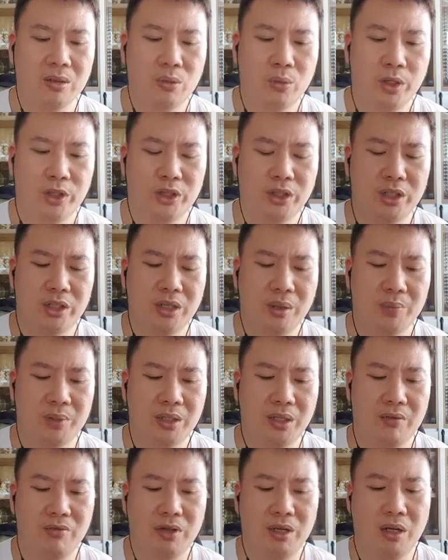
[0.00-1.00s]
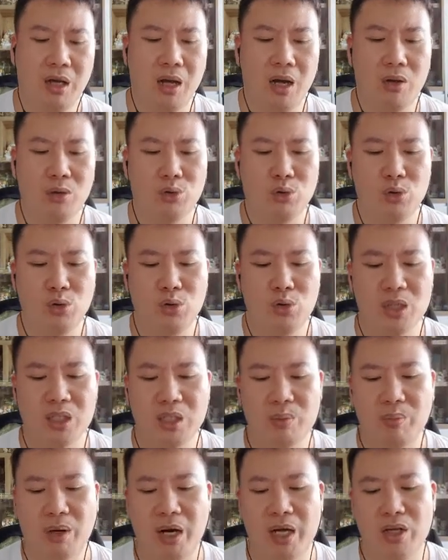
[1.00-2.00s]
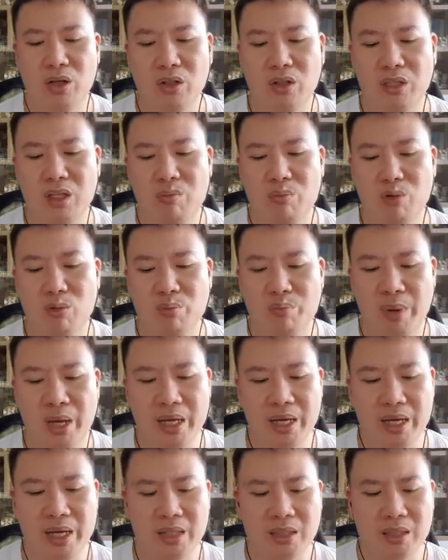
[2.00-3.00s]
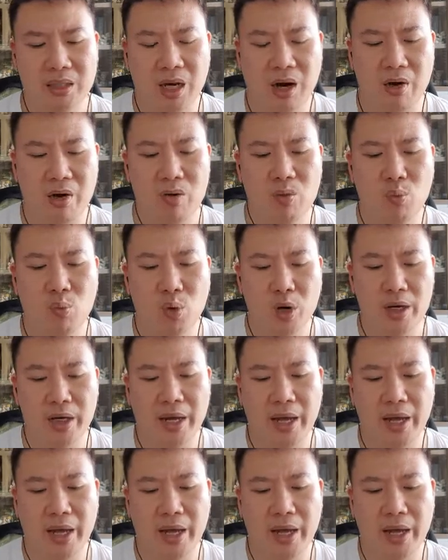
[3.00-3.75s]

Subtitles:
question number 7, how do you inspire your team to make its current work